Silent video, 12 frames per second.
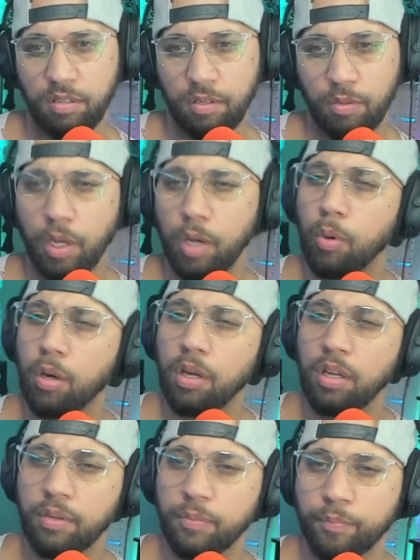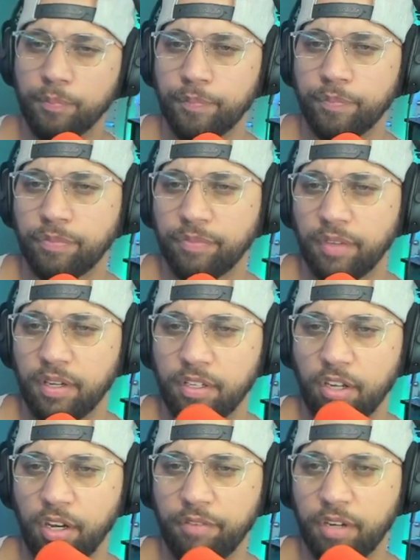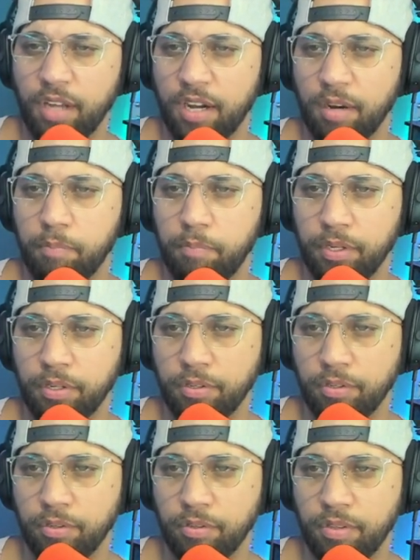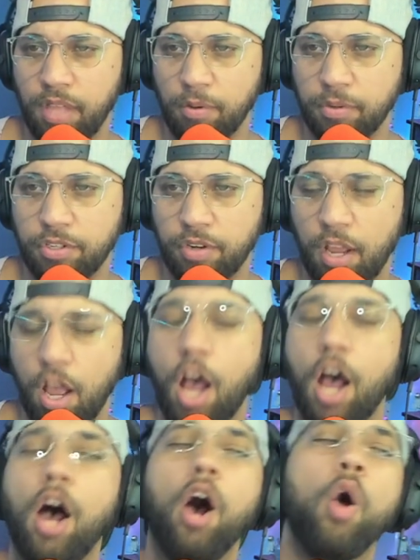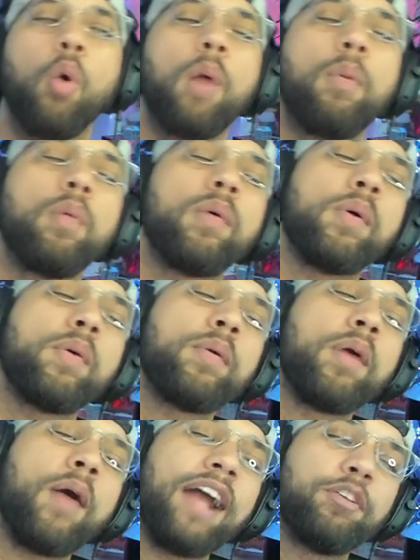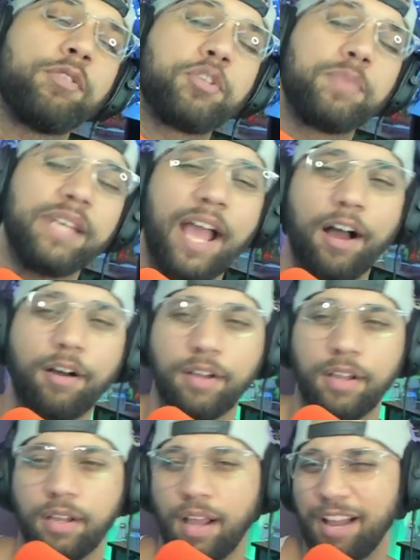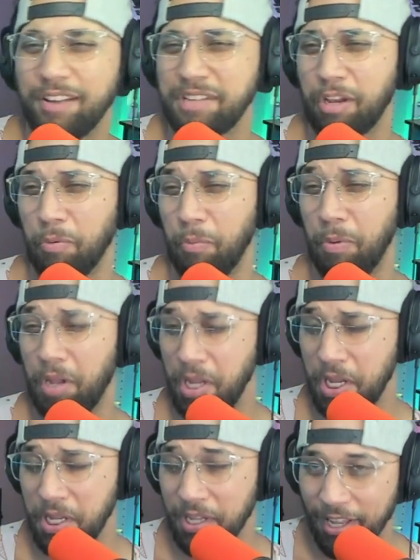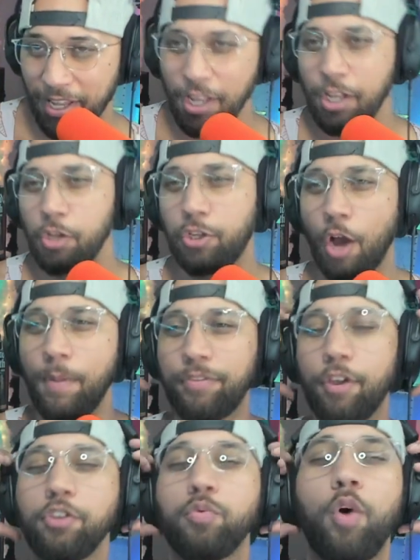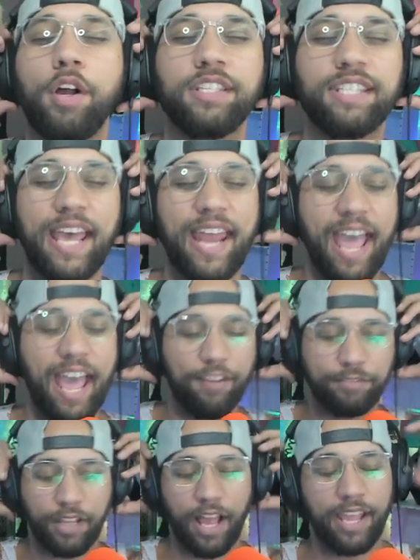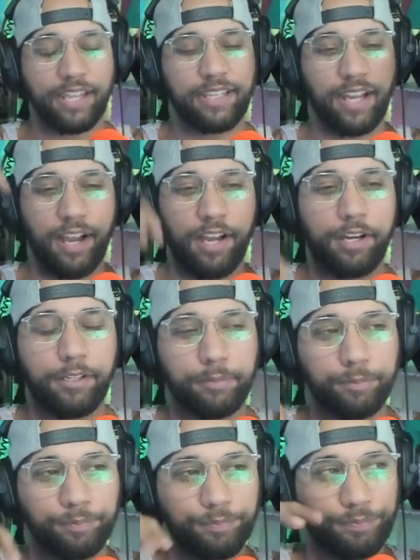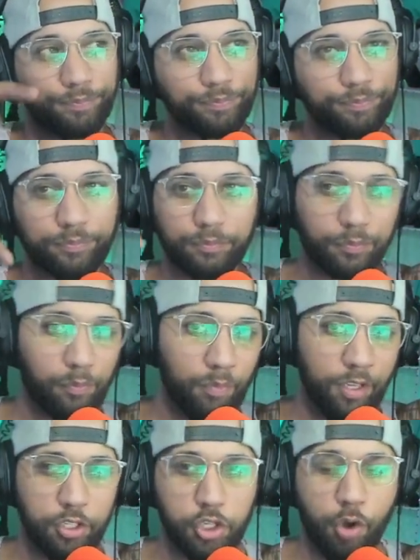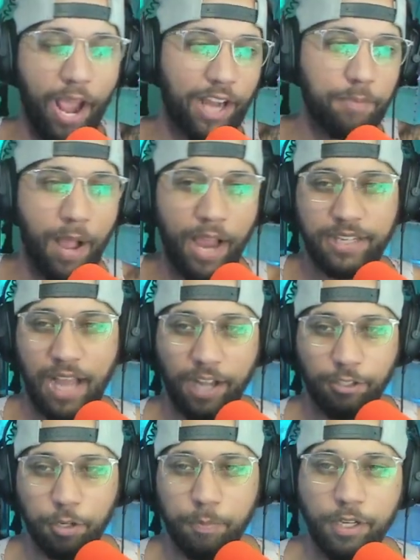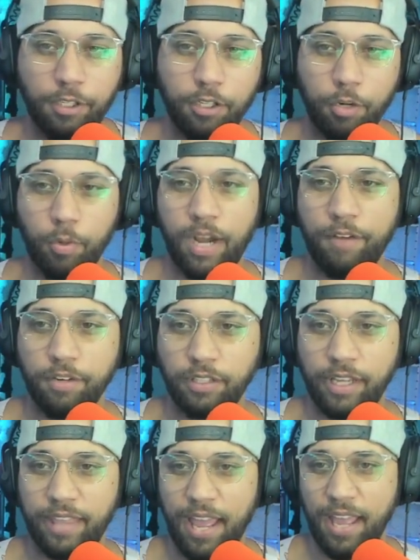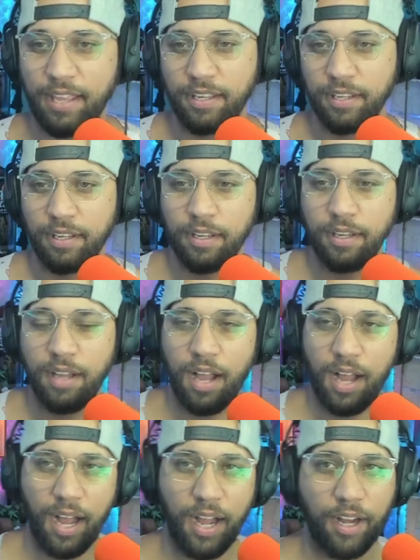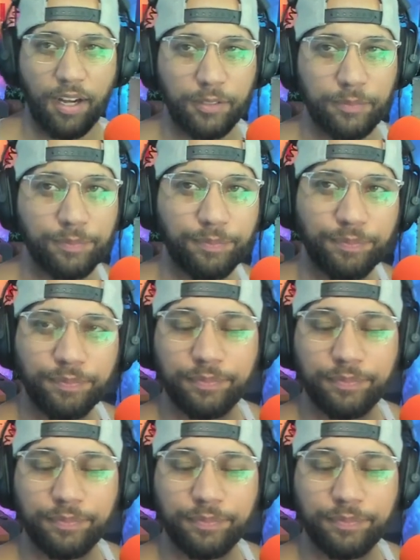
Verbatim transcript: Wait, what? Y'all ever got a bill that was try? Oh, whoa, whoa, whoa, whoa, whoa! I know what you mean now. I was like, what? You talking about those ones that have like um, track my dollar bill or whatever like that? Um,